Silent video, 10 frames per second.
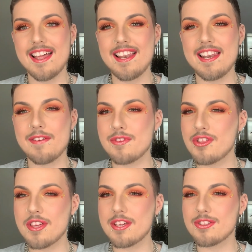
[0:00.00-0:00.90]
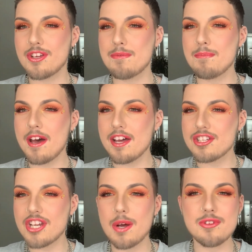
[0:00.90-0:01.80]
Love you. Thank you so
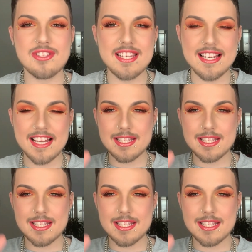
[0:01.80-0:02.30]
much. I will see you later.